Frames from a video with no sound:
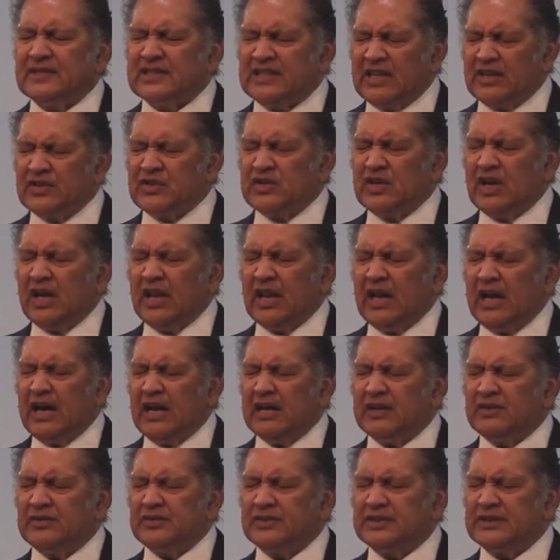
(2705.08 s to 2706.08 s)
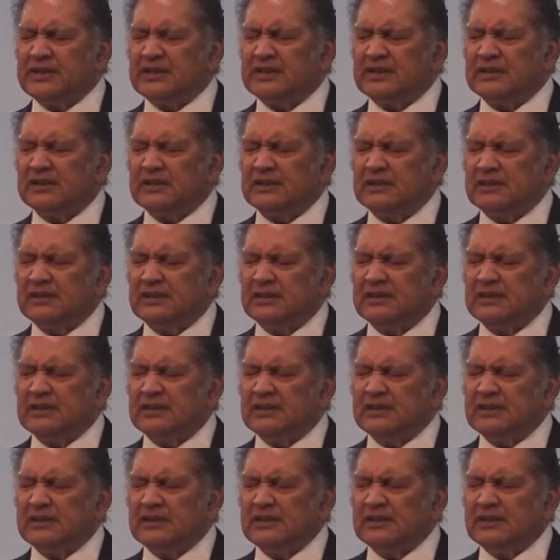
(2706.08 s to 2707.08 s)
Touch our lives.
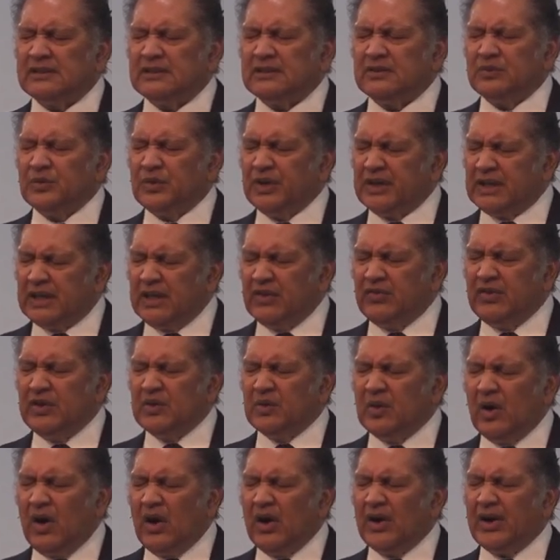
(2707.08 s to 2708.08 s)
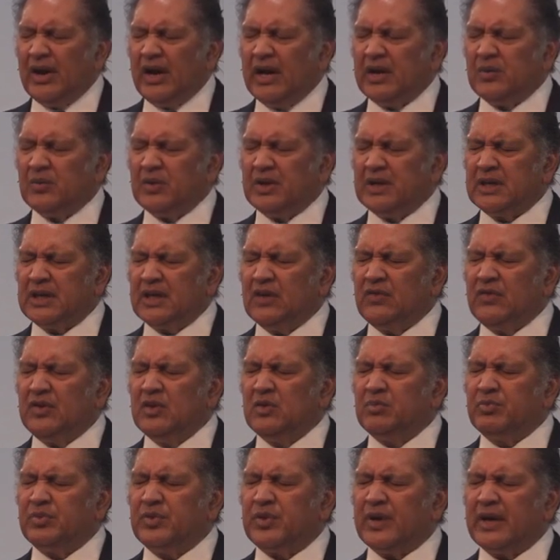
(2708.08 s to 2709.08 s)
We give you honor and we give
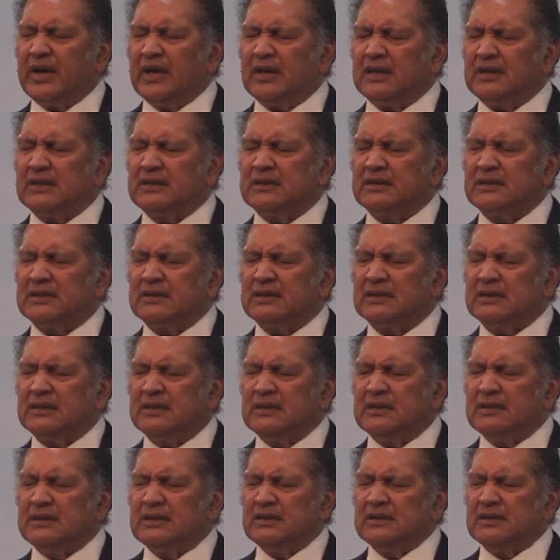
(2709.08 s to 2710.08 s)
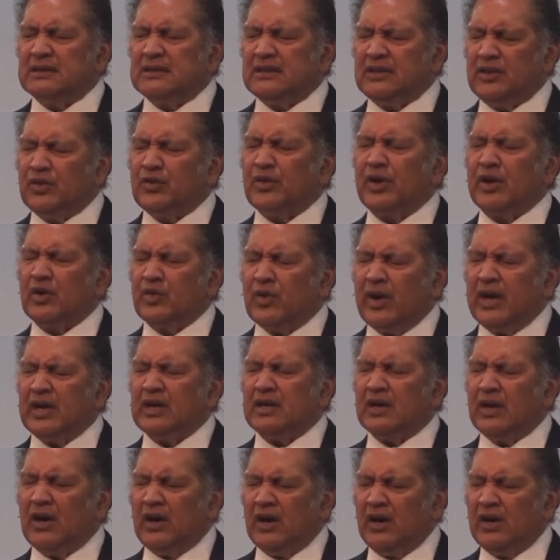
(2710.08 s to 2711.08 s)
you praise. You're a
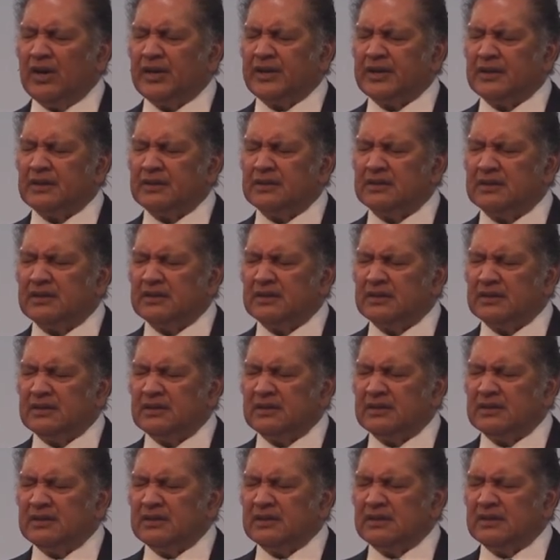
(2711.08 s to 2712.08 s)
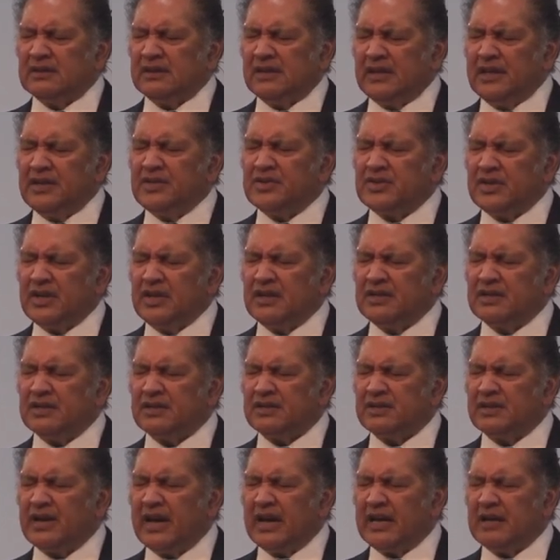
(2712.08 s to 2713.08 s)
great God. In
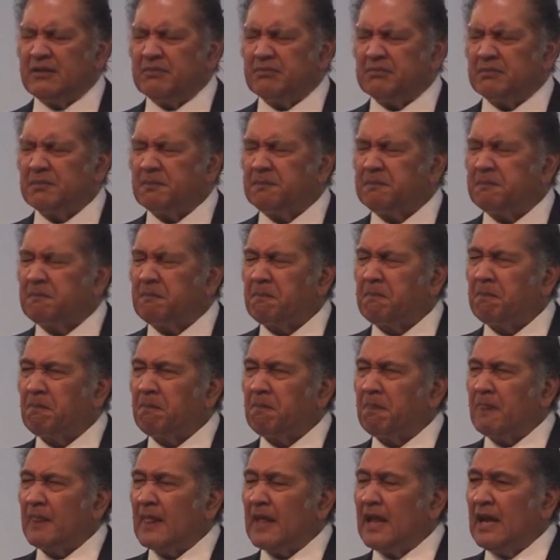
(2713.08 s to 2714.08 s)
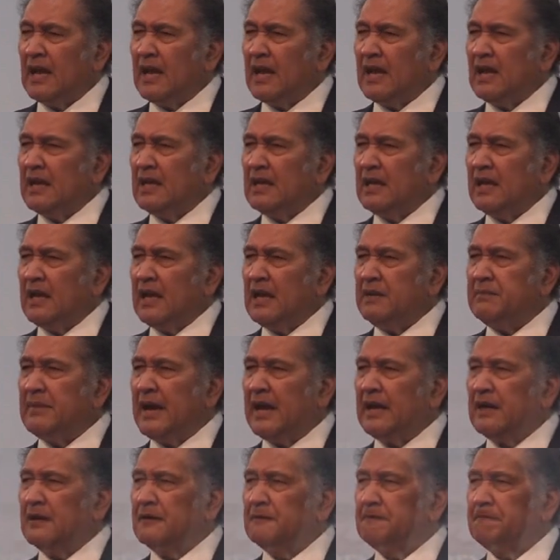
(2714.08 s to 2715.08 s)
Jesus' name,
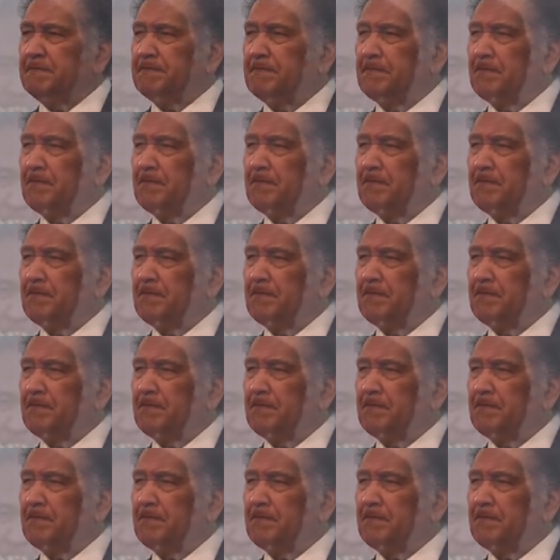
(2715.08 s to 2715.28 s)
amen.